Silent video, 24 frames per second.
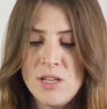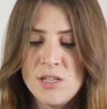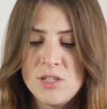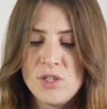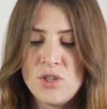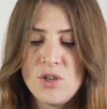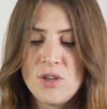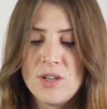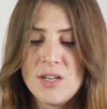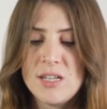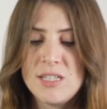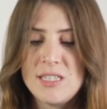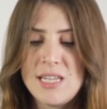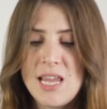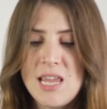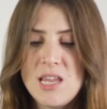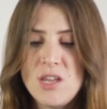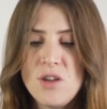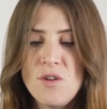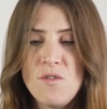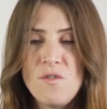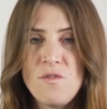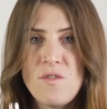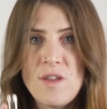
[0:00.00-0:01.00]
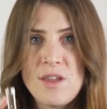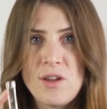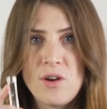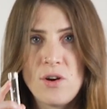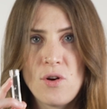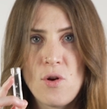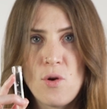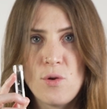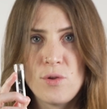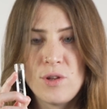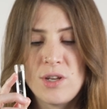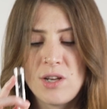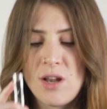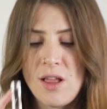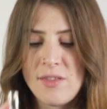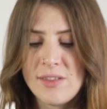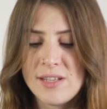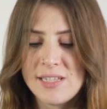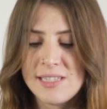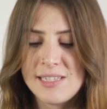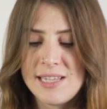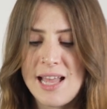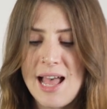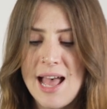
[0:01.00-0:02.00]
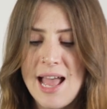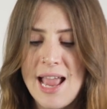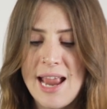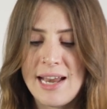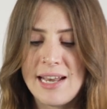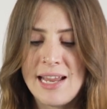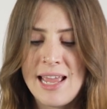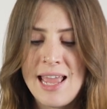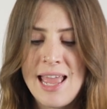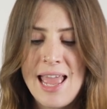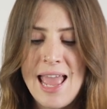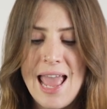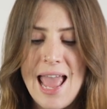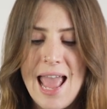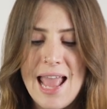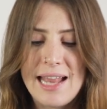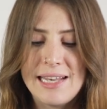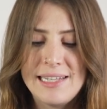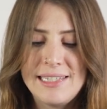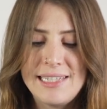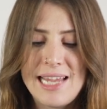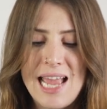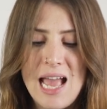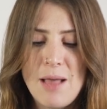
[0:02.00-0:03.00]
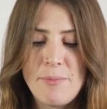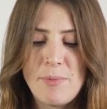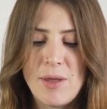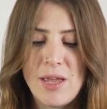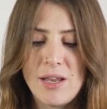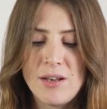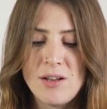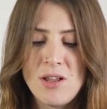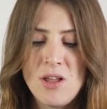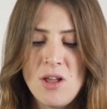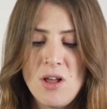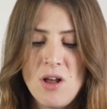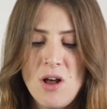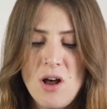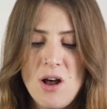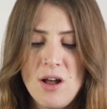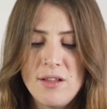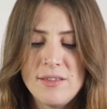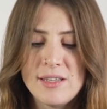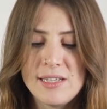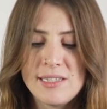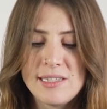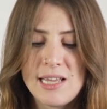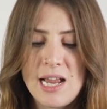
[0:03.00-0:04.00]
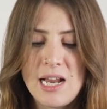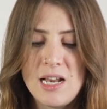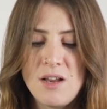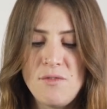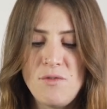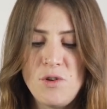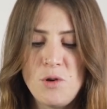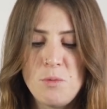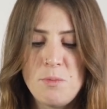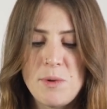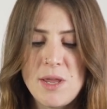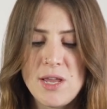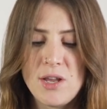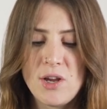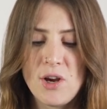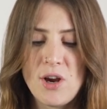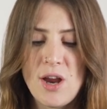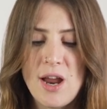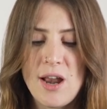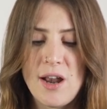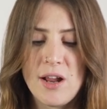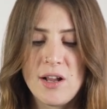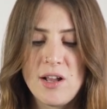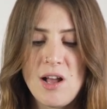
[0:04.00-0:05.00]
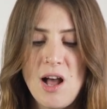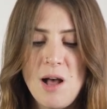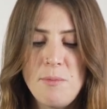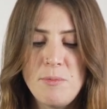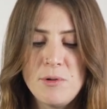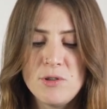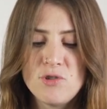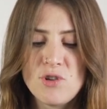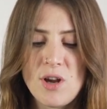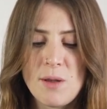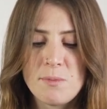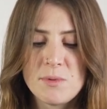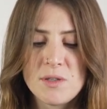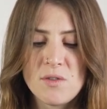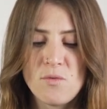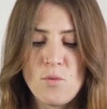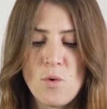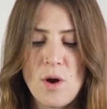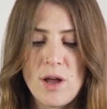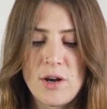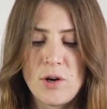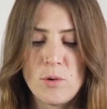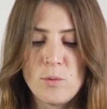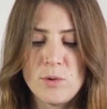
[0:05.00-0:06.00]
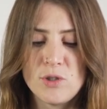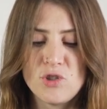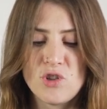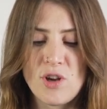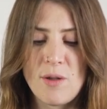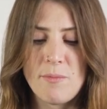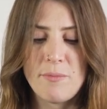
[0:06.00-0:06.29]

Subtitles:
So you're going to take your finger, hold it on the side, and tap it on the side of your beaker and a couple drops of water will jump